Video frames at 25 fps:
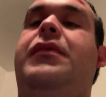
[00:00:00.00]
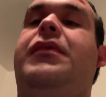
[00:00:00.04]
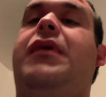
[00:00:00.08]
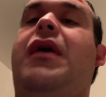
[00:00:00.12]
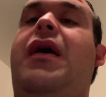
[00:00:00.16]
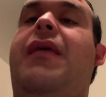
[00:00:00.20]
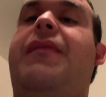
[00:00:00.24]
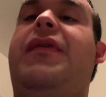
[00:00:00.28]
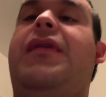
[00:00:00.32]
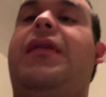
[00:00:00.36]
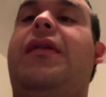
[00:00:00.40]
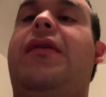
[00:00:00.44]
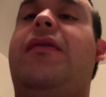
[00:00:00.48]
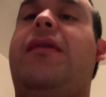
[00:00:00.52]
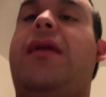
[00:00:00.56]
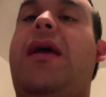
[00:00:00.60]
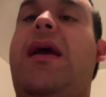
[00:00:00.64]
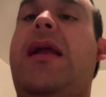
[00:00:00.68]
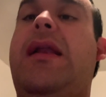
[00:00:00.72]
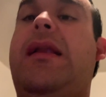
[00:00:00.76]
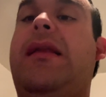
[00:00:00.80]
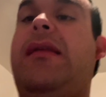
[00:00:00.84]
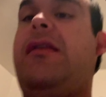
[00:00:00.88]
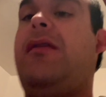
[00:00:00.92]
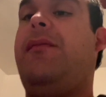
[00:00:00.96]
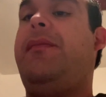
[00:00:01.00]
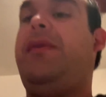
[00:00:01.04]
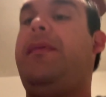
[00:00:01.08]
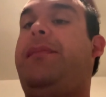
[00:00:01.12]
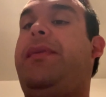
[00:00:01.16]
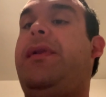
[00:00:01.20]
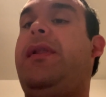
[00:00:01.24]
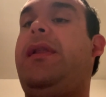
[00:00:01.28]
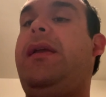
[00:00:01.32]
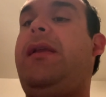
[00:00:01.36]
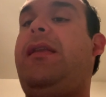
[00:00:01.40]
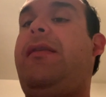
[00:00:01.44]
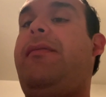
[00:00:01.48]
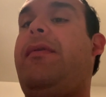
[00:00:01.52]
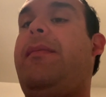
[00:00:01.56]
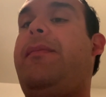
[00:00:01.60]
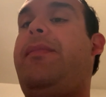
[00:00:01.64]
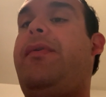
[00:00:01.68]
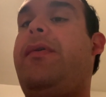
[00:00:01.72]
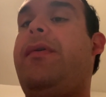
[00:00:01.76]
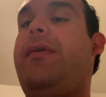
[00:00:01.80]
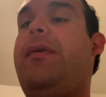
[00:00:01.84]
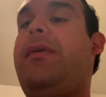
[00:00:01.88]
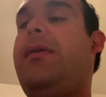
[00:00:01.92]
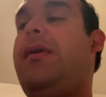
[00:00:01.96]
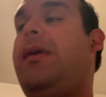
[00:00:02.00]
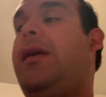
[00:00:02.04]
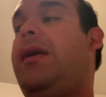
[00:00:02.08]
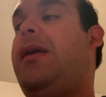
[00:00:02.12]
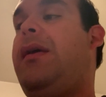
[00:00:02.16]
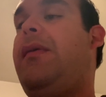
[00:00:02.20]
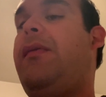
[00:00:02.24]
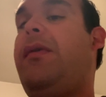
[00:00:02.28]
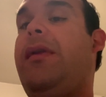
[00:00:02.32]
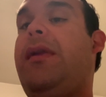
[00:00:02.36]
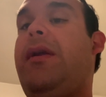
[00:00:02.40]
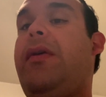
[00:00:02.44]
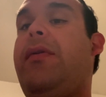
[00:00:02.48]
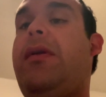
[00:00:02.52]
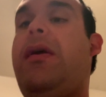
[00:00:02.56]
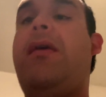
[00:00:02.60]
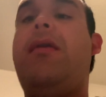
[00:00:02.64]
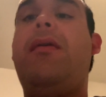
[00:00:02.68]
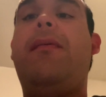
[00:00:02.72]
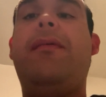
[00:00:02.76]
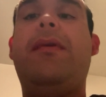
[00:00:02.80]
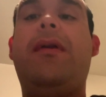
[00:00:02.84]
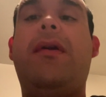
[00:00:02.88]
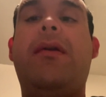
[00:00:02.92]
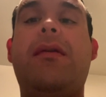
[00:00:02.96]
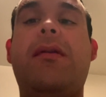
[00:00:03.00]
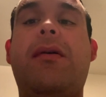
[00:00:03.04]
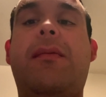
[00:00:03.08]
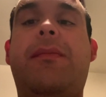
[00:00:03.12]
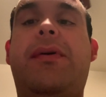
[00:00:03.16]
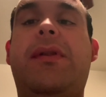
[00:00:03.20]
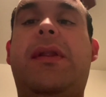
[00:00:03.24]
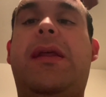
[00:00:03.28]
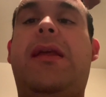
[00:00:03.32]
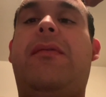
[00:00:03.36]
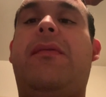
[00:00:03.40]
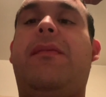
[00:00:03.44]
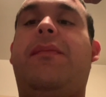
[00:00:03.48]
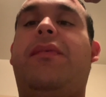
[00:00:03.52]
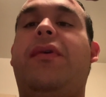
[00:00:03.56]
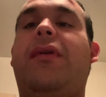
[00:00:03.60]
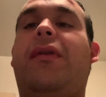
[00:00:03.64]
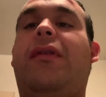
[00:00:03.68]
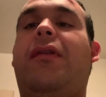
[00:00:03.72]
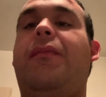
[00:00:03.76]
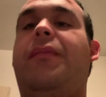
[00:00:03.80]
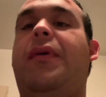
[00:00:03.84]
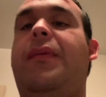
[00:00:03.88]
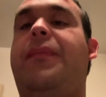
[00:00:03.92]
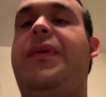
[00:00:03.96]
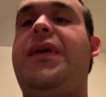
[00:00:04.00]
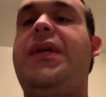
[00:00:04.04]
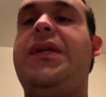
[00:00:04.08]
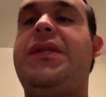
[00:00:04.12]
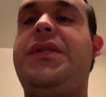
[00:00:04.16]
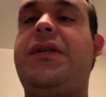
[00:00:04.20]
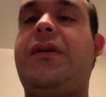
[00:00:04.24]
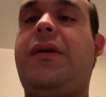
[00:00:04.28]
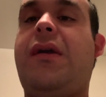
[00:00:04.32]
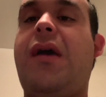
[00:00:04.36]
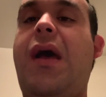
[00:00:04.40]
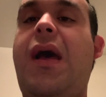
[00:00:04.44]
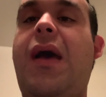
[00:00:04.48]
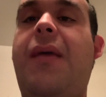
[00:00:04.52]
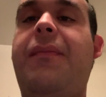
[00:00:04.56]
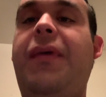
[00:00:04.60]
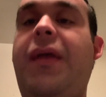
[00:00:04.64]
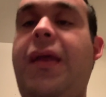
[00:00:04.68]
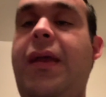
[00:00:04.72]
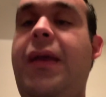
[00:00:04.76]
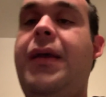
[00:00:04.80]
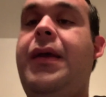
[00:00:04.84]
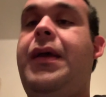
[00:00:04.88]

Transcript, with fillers: Obviously, there's not. And the stupid police report, well, there's no, there's no police report. Stupid bitch, cop.